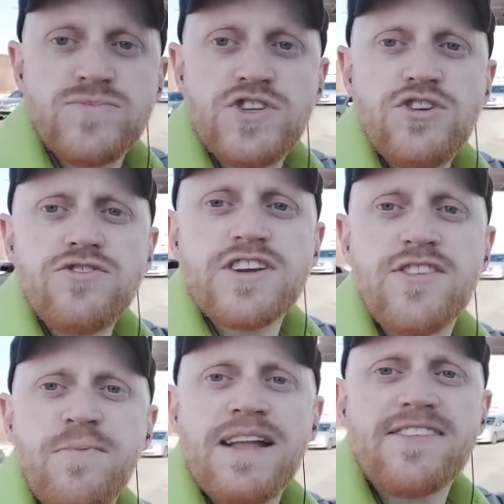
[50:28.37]
huge
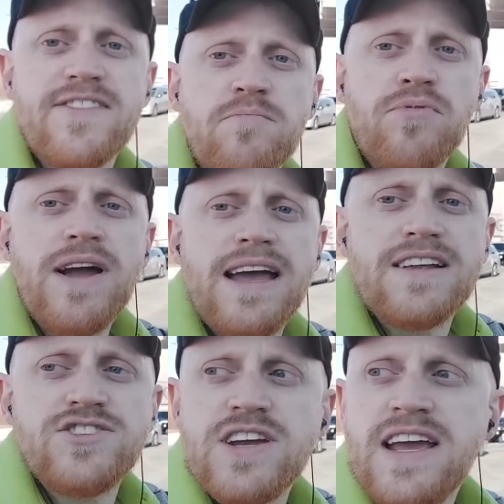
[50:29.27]
expense because a
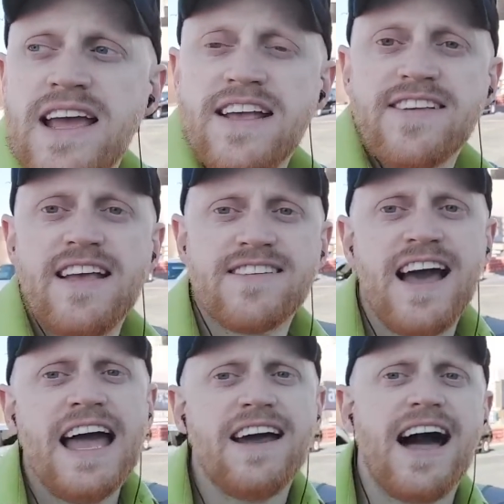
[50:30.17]
bridge is, is
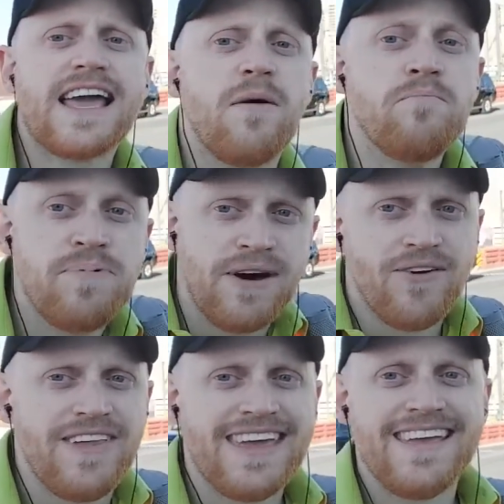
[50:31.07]
kind of like a
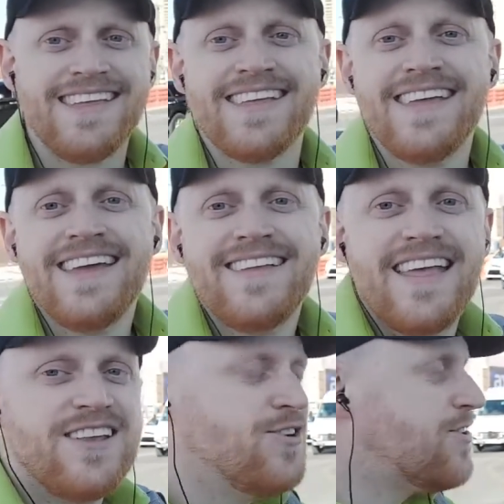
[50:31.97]
building that you